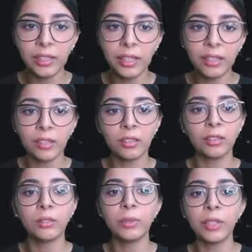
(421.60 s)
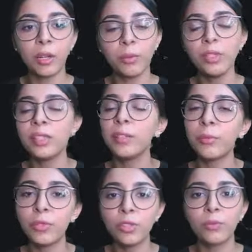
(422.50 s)
Like with hours, he
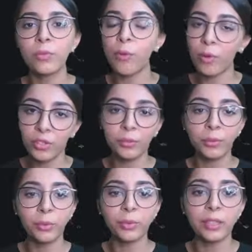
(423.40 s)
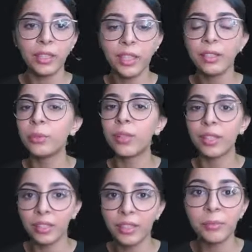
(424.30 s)
would just watch him do the thing and do
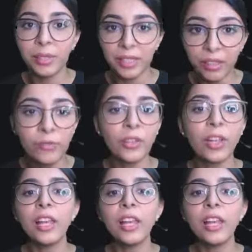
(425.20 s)
nothing himself.